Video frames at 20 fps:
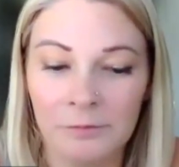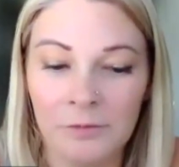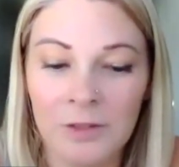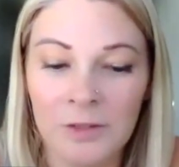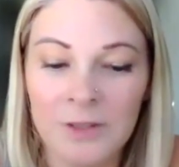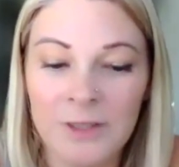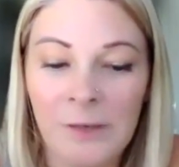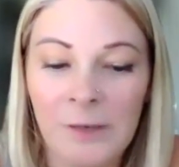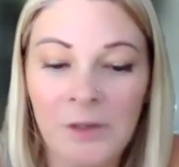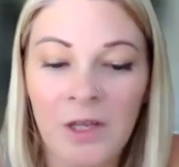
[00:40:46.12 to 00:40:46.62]

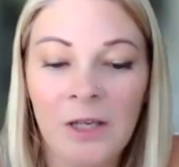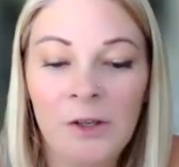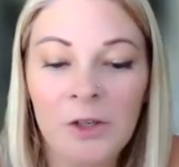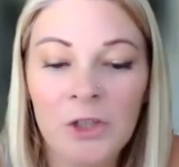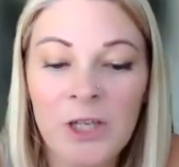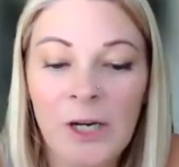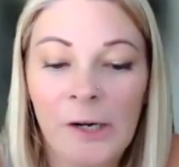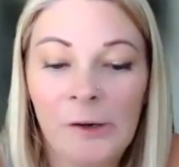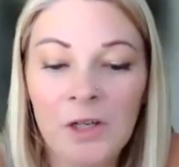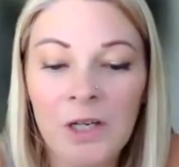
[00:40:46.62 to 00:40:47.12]
So, can you
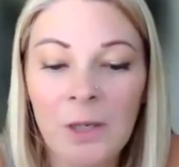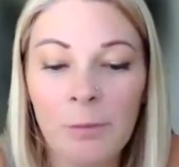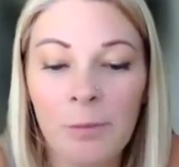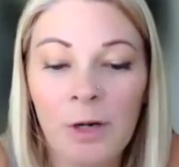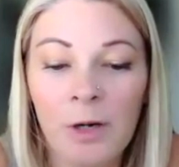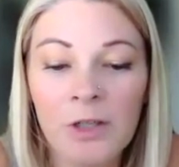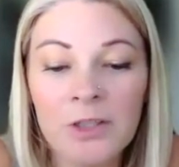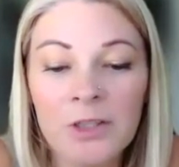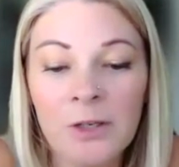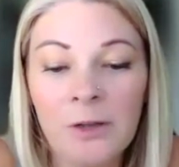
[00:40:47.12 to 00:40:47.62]
share any
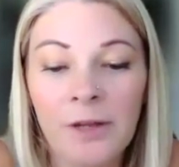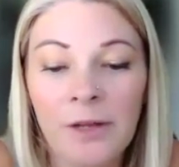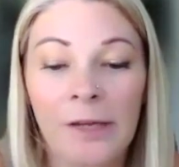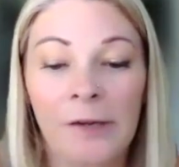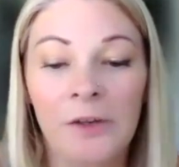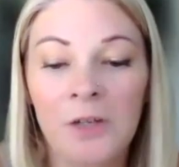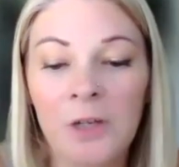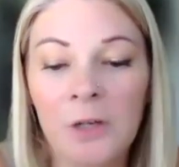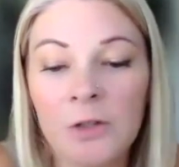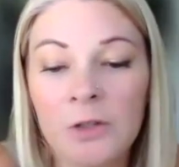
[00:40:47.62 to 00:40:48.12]
personal
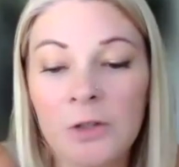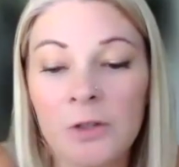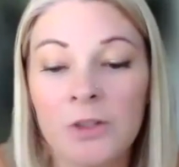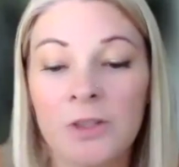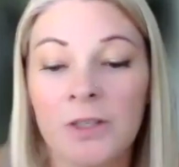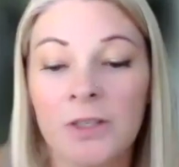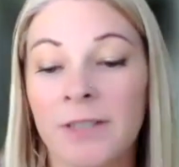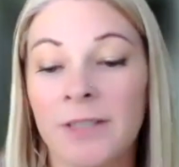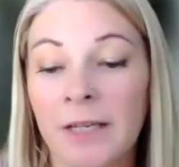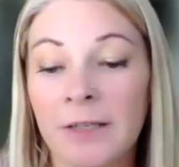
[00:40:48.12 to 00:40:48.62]
anecdotes or
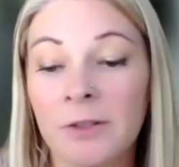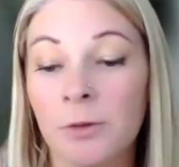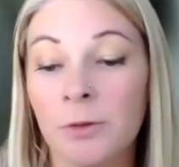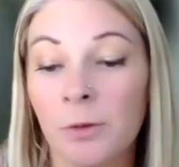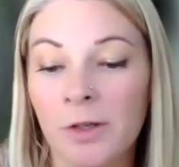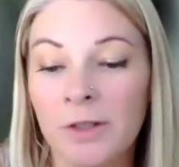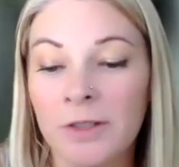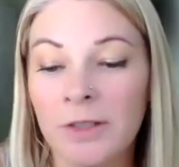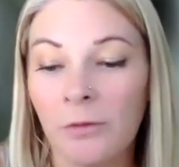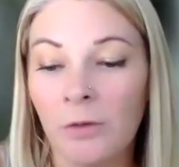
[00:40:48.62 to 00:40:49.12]
success
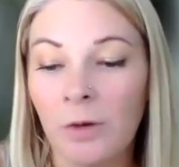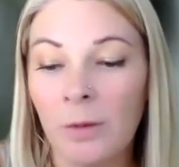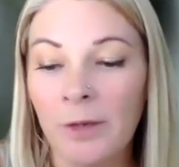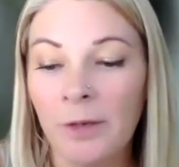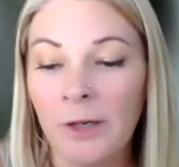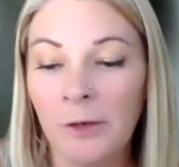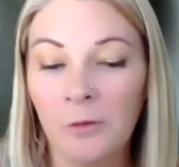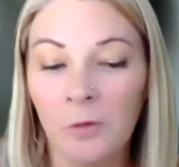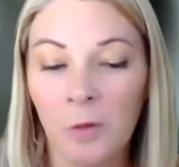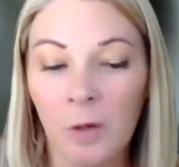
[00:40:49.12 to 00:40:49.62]
stories of women
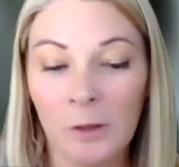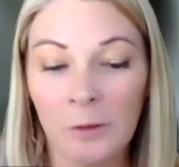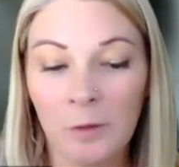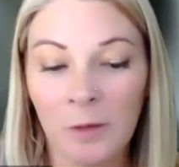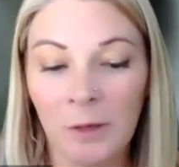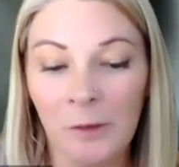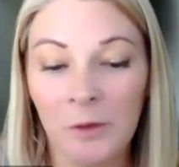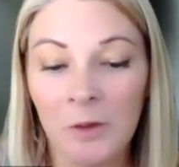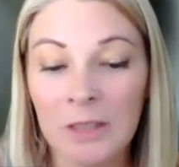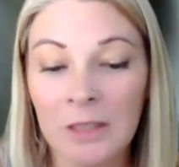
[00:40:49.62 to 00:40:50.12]
you worked
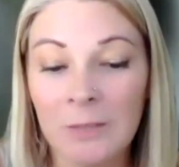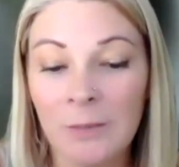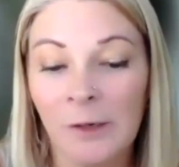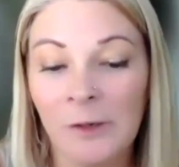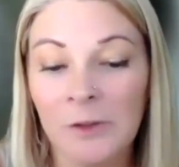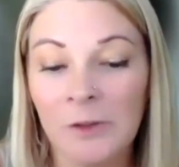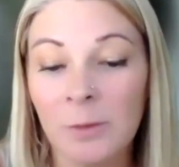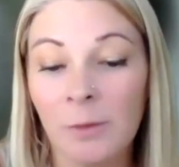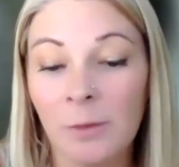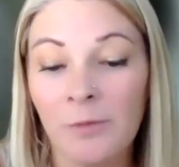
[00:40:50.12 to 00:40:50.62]
with who
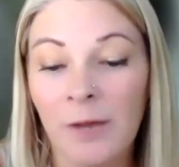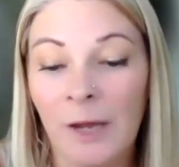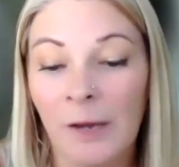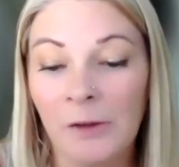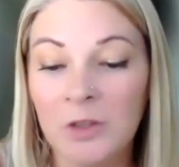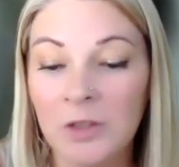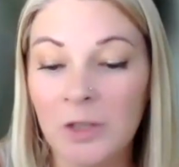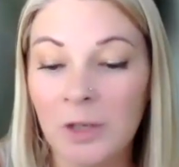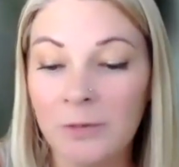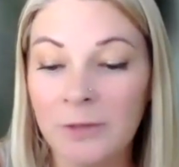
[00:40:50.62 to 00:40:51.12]
experienced a
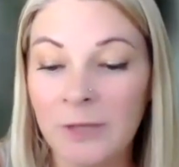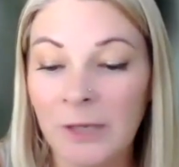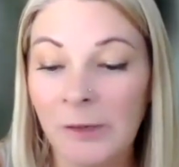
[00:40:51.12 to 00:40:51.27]
profound shift?